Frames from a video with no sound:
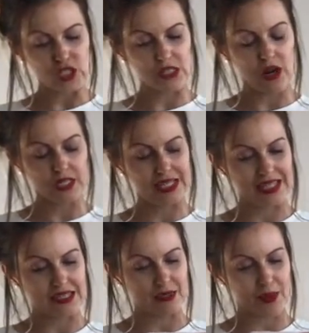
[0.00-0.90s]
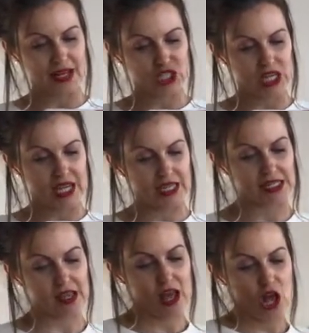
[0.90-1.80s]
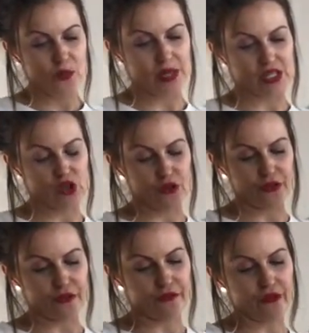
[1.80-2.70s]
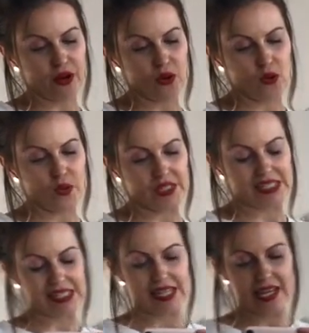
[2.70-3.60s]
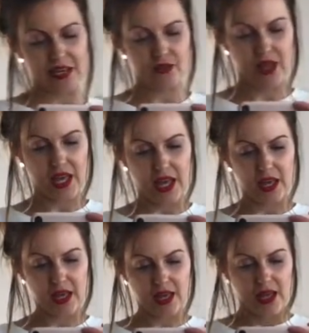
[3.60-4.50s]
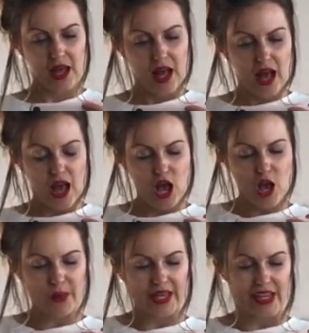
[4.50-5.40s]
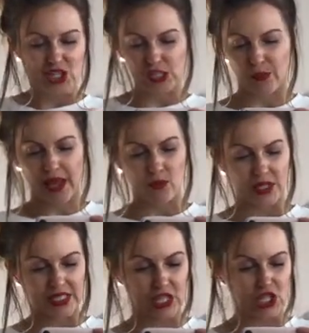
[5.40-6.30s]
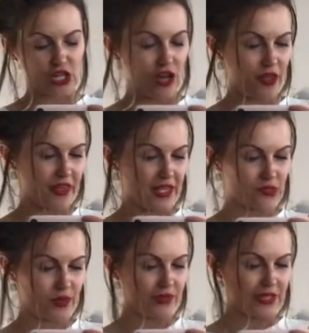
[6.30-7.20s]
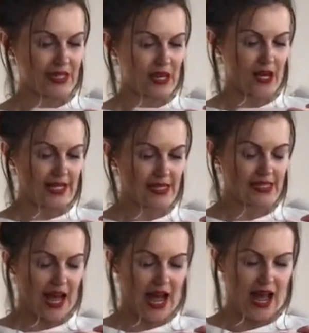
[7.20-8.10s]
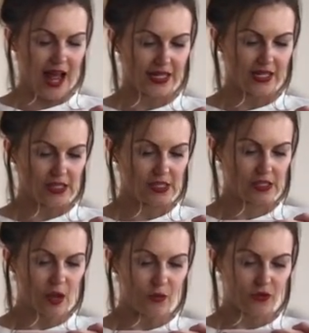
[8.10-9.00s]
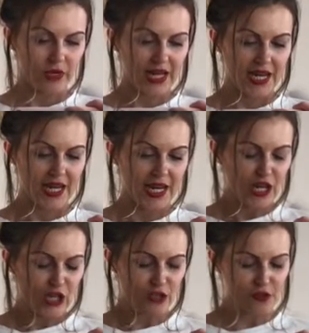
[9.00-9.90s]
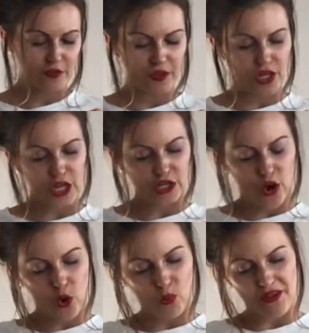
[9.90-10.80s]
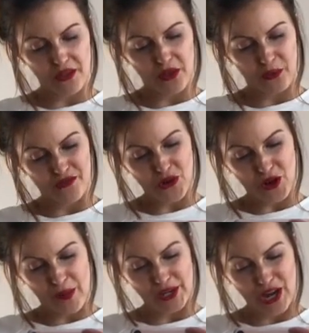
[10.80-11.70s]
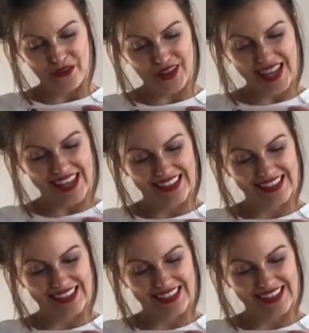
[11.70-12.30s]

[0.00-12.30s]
I've just tucked it into the black jeans, but it's got the frill on the sleeve here. Again, just a plain white t-shirt. I think it's really, really nice and summery, good for the hot weather that we've got coming, hopefully.